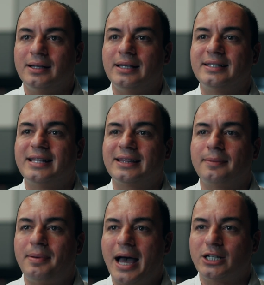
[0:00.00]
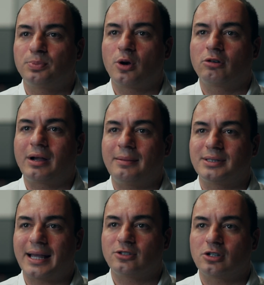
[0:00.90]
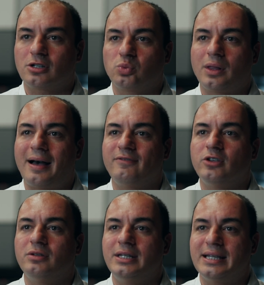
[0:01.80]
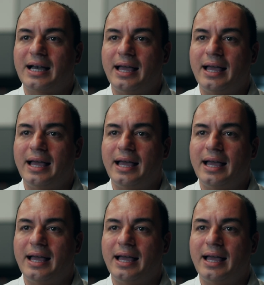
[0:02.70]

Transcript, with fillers: is that the batch program sensors have unique